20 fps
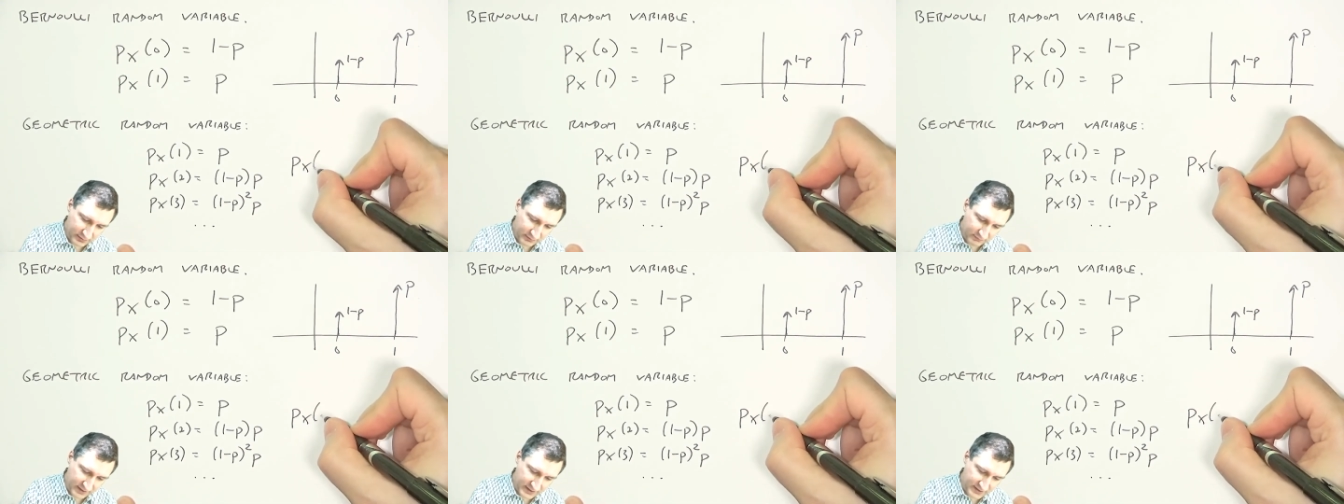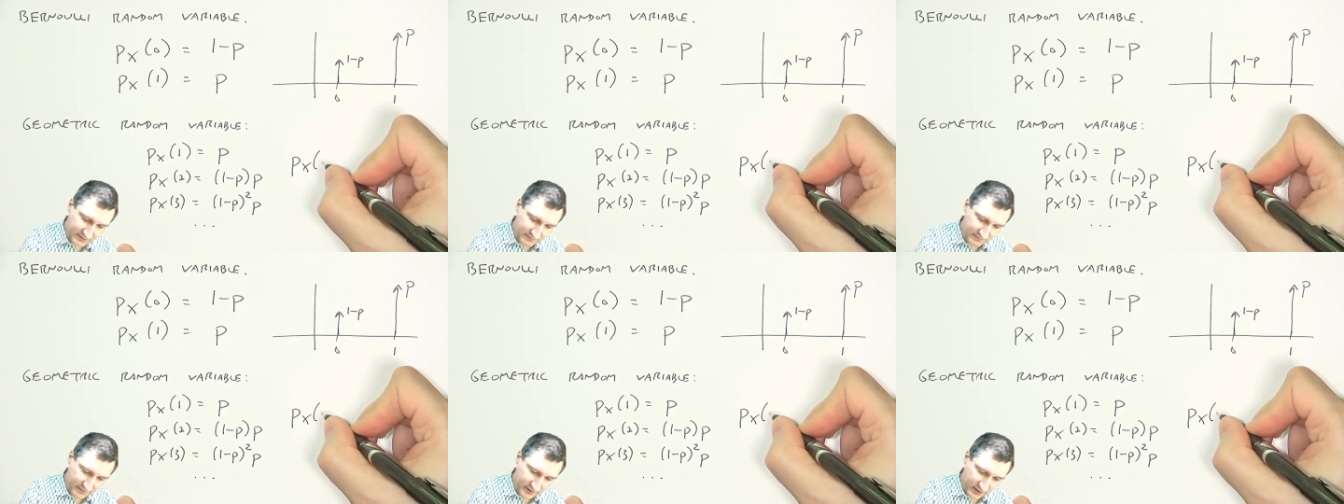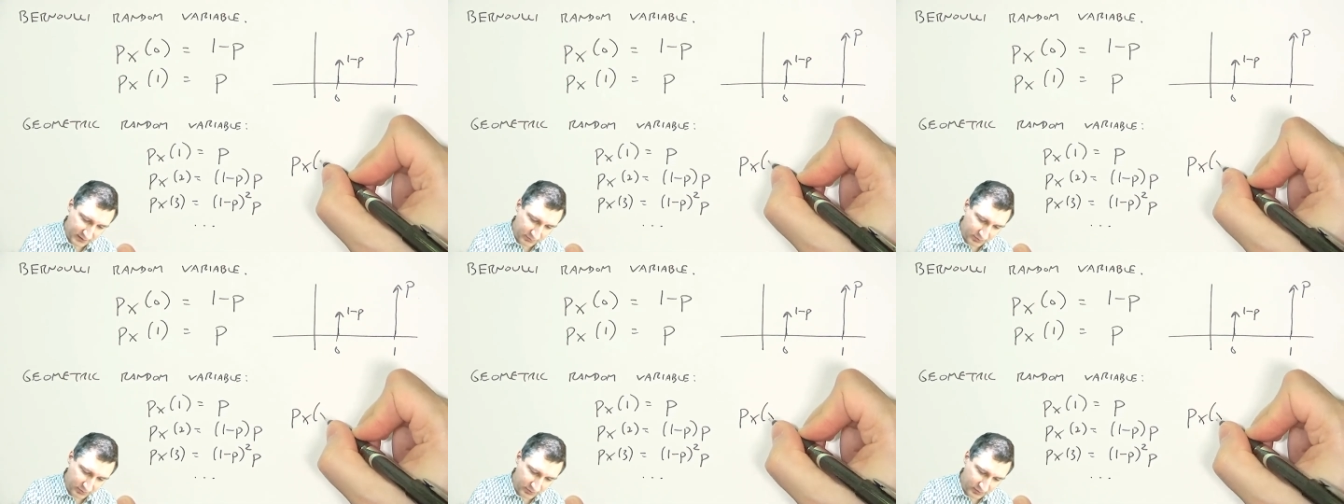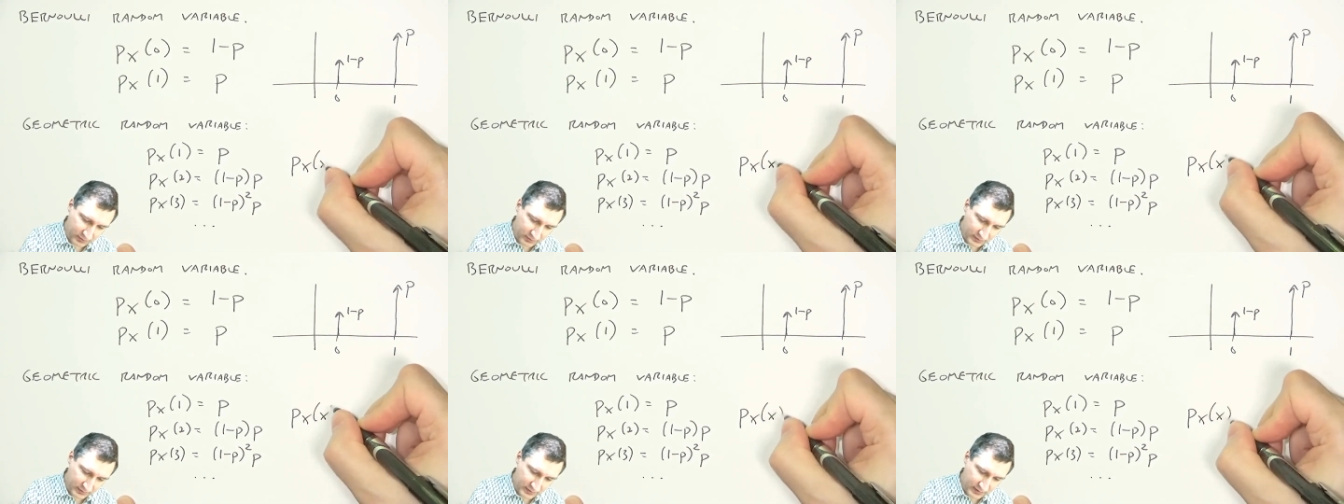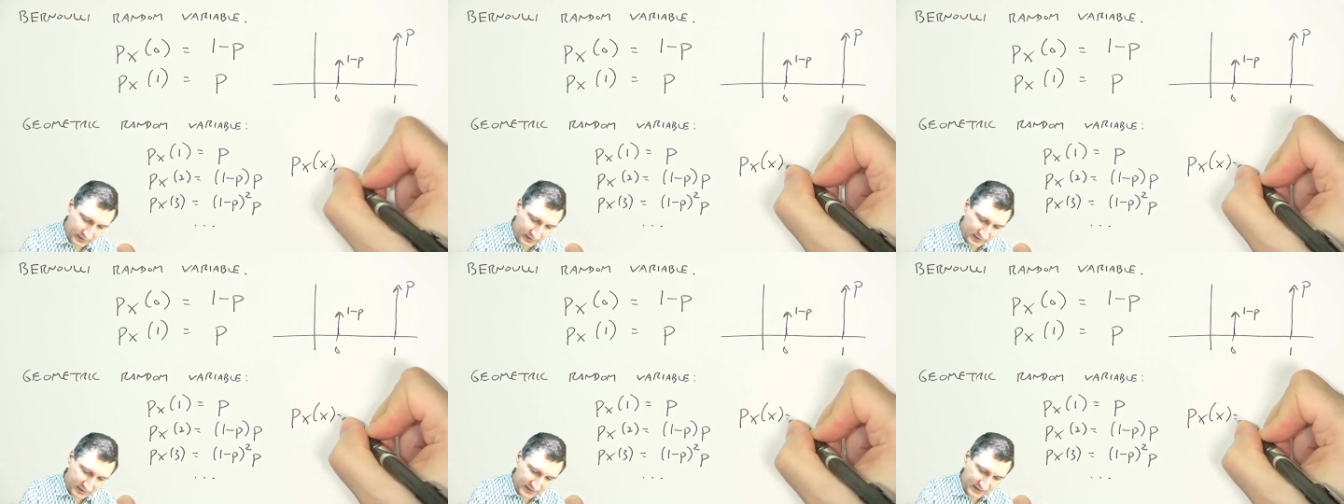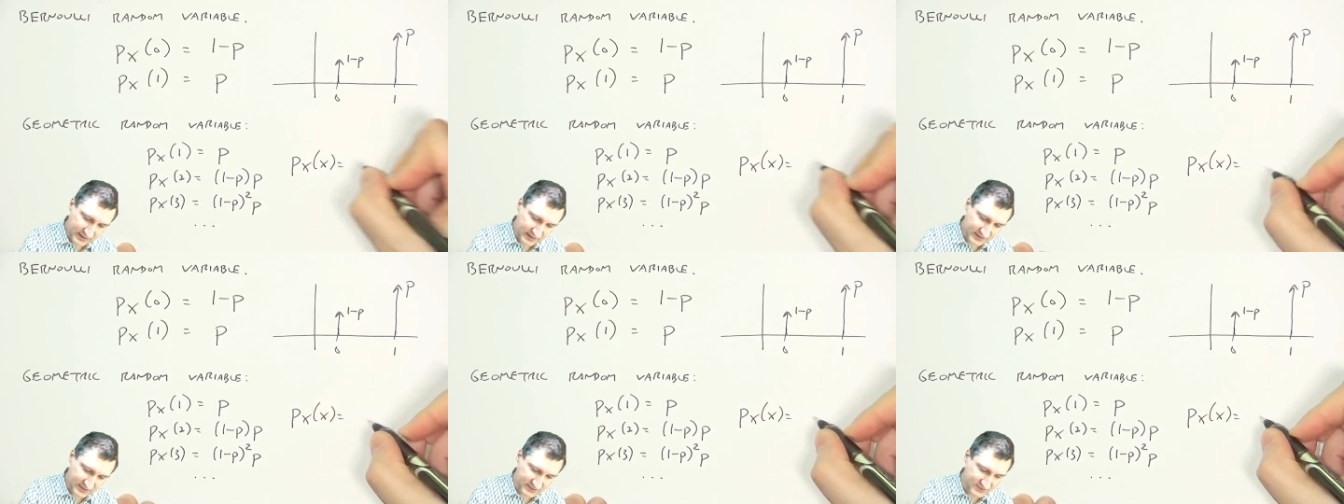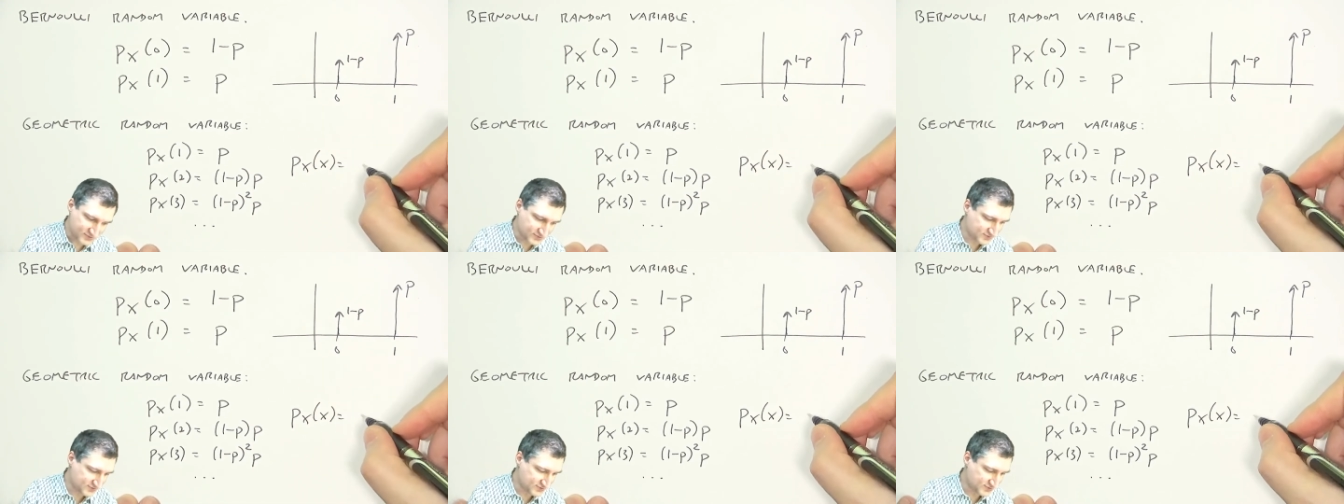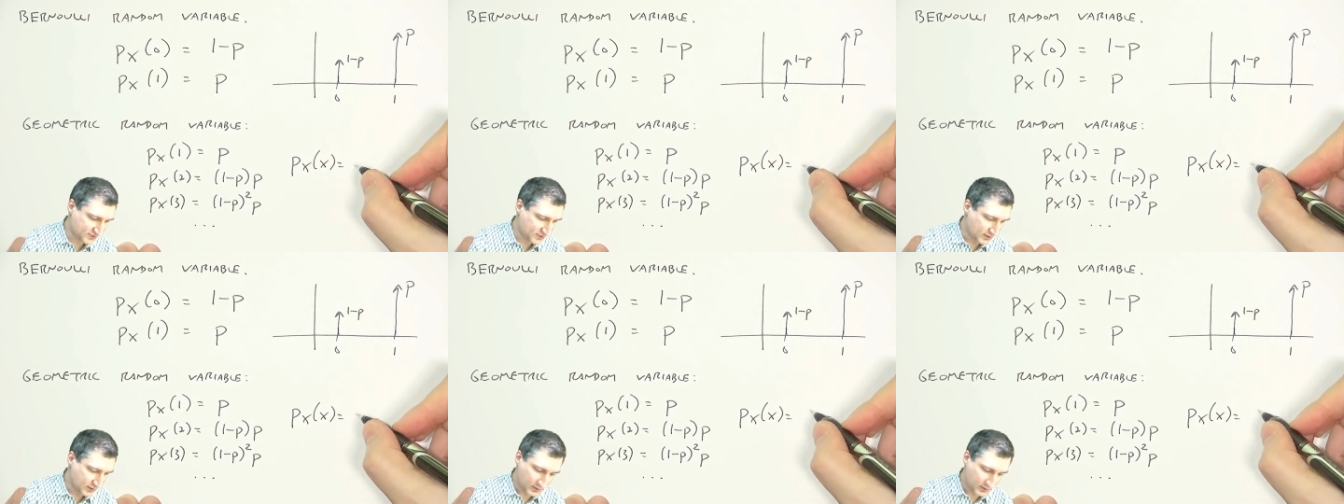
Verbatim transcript: random variable is,